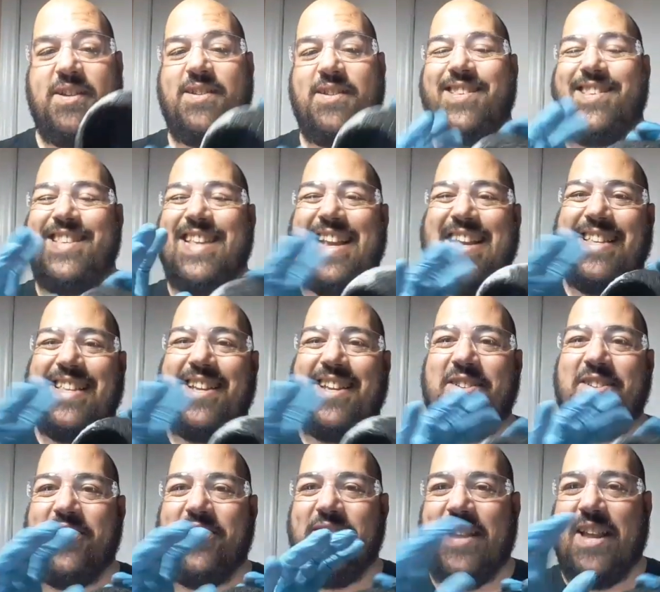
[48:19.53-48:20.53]
sand it
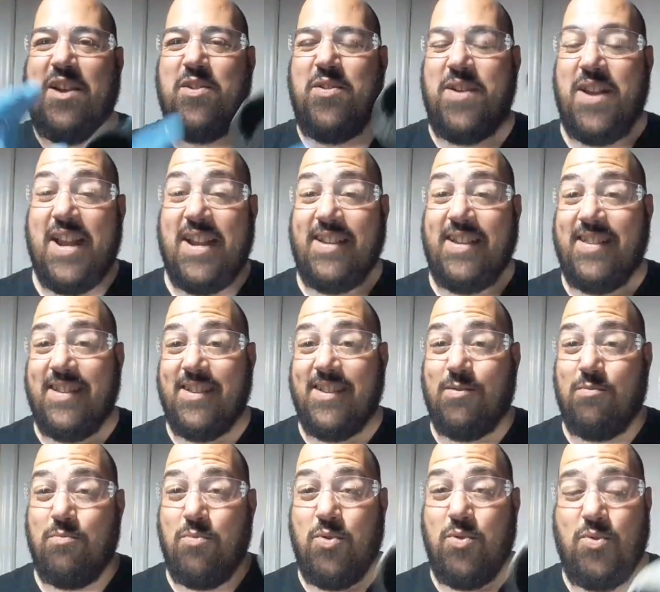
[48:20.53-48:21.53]
all down nice and
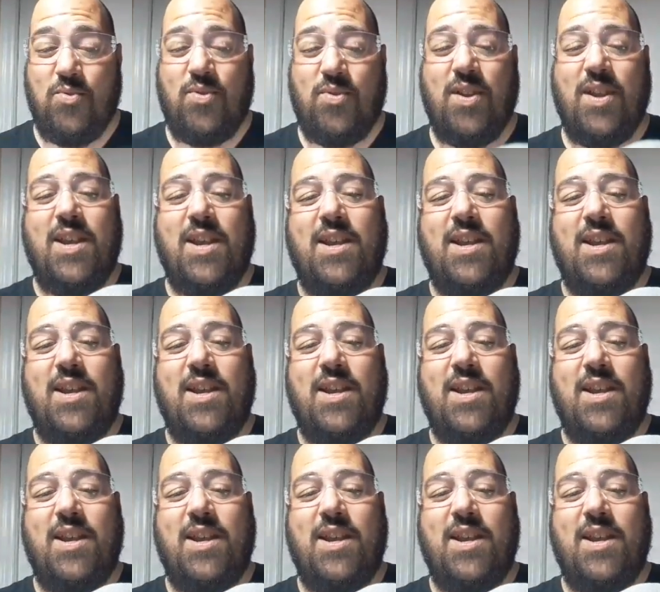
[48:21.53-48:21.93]
smooth,